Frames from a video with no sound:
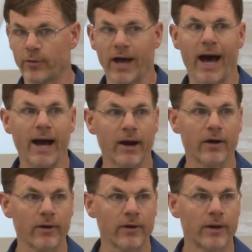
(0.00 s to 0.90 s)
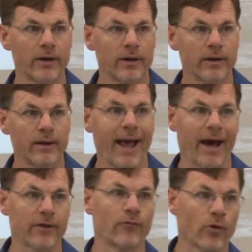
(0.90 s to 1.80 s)
would hire
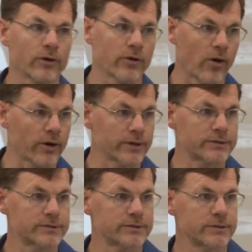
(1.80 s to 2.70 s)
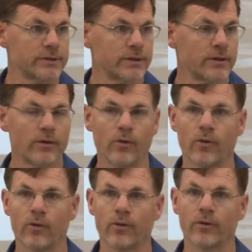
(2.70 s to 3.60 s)
out-of-work artists
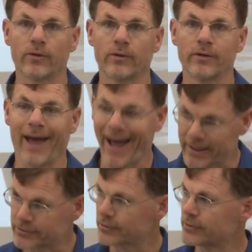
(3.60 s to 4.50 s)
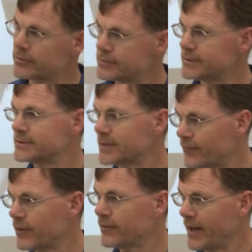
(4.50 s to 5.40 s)
or actors and
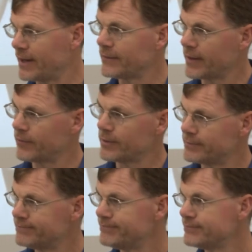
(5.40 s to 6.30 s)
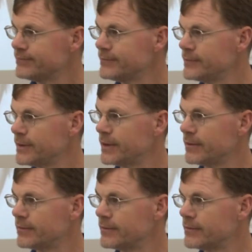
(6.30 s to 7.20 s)
stuff like that, and they would, you
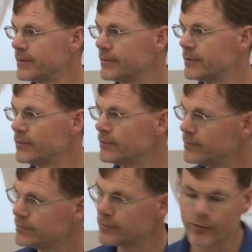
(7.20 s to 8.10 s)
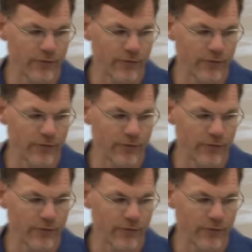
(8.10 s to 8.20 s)
know, do, do